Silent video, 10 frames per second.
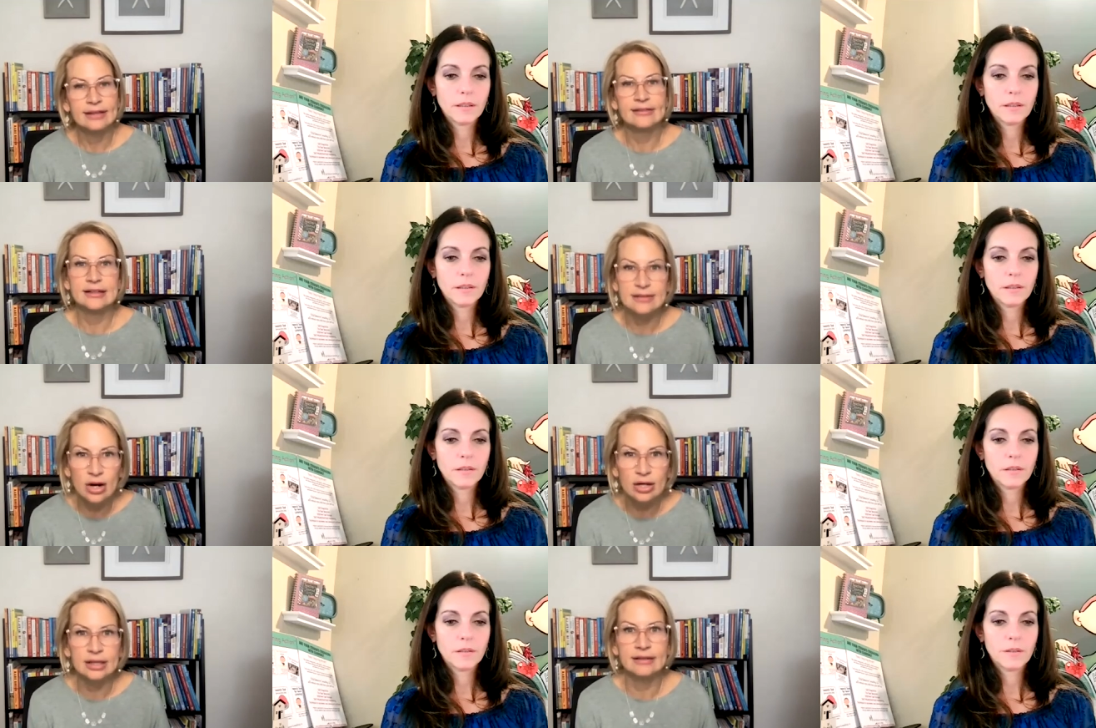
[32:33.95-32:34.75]
Speaker 1: let's get
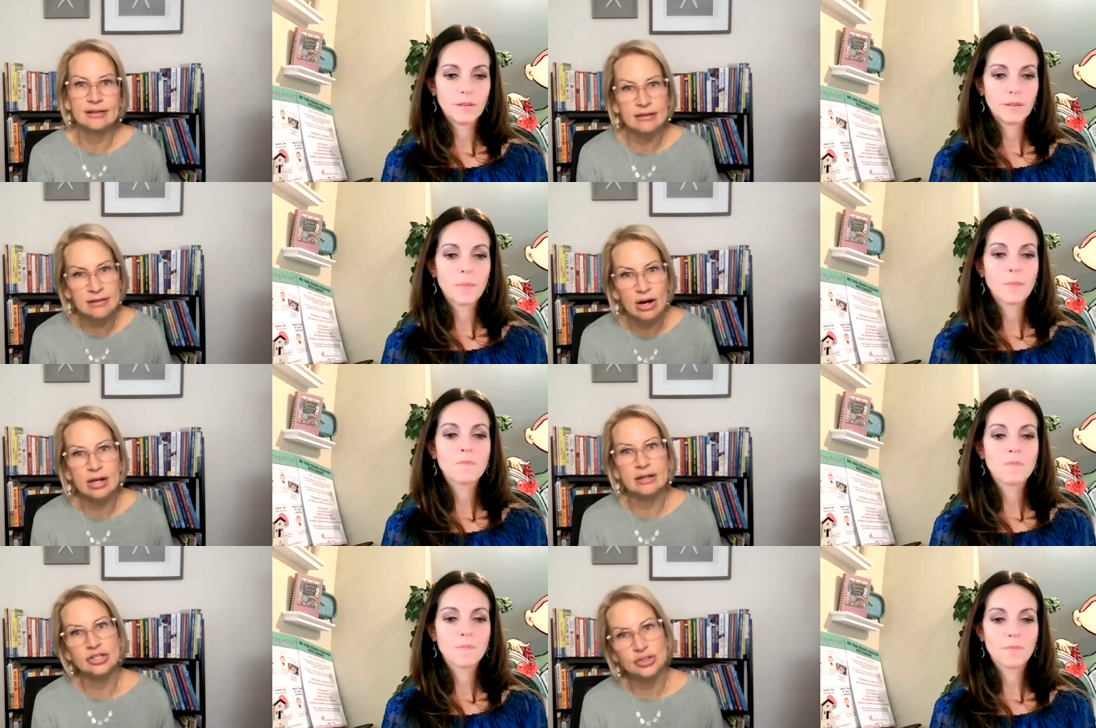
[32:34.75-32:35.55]
started. Let's get
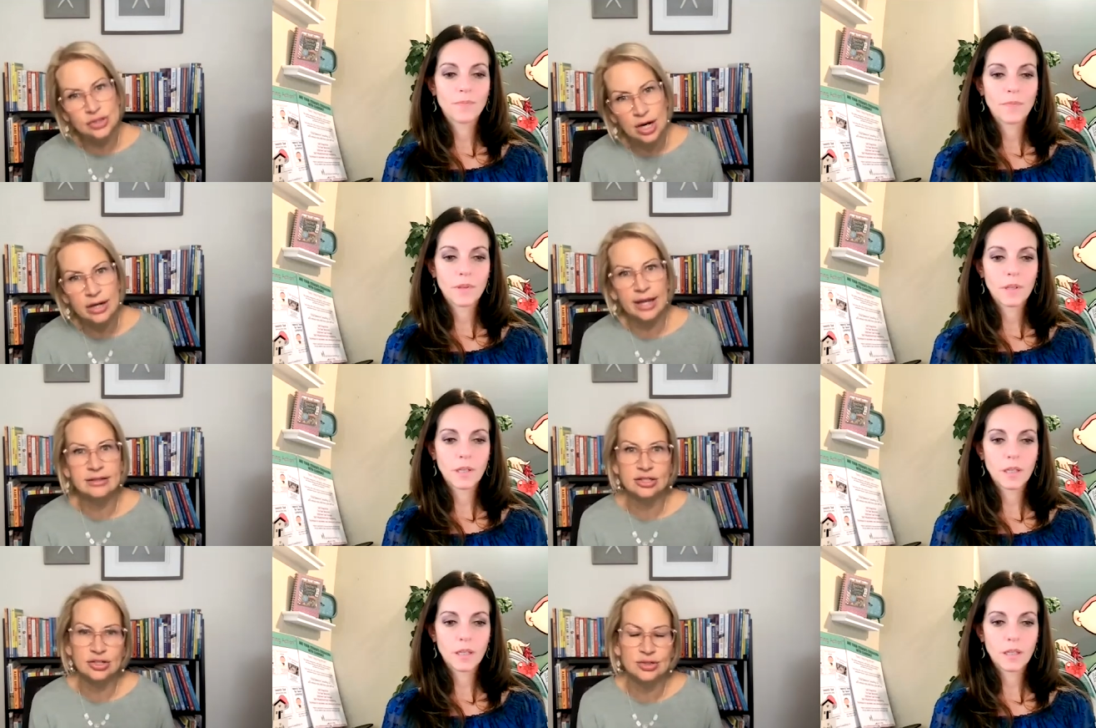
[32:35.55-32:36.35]
started. Did you start yet?
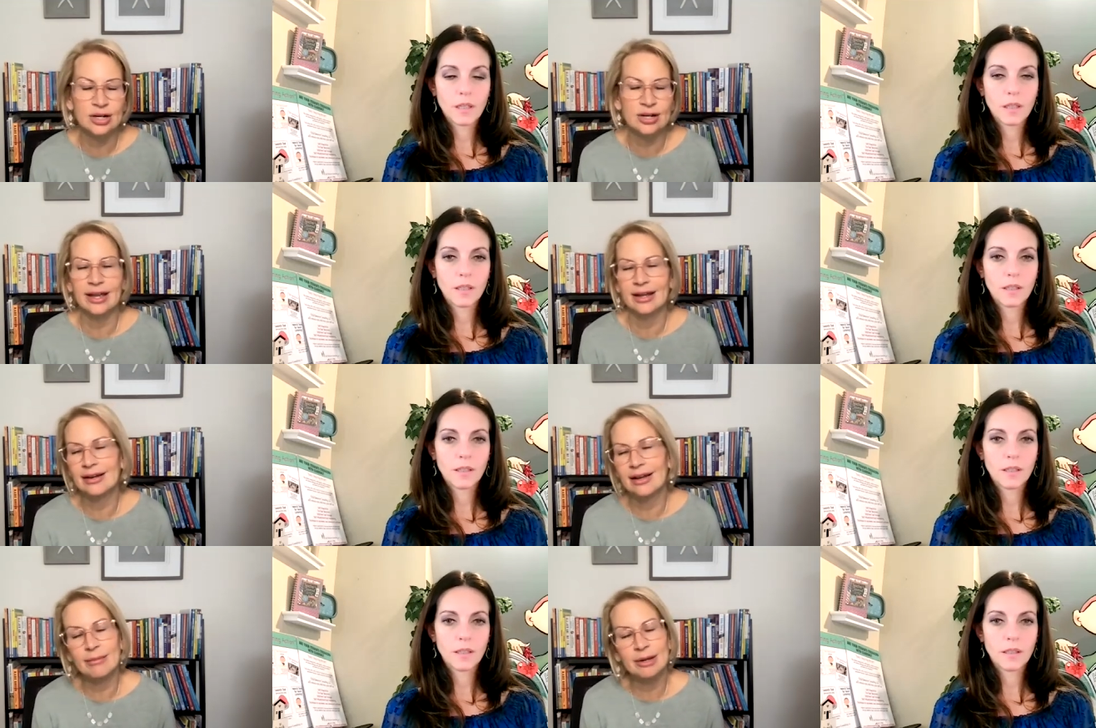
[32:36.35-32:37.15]
Did you start yet?
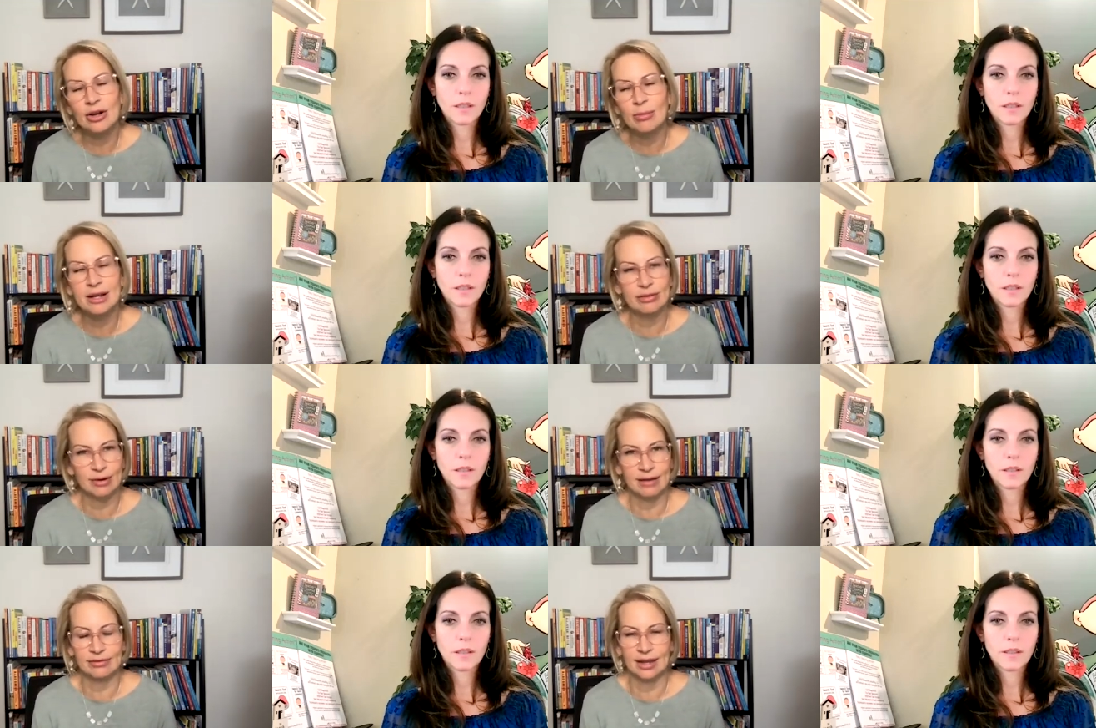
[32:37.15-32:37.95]
I mean, nobody
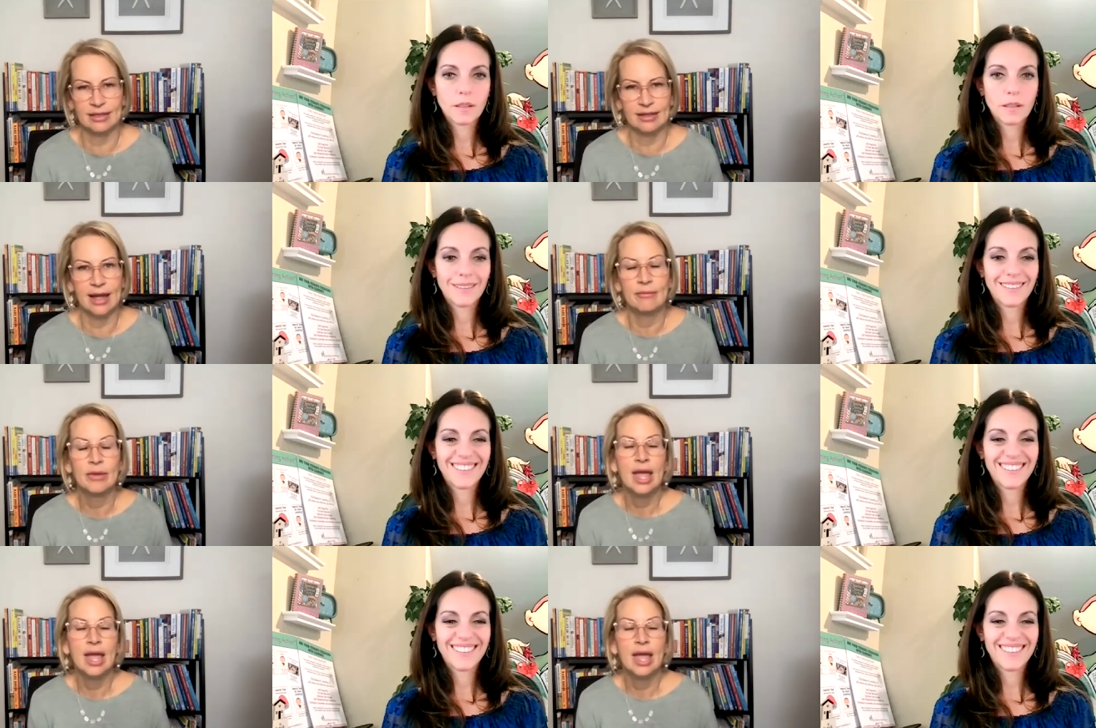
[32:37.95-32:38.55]
thrives like that.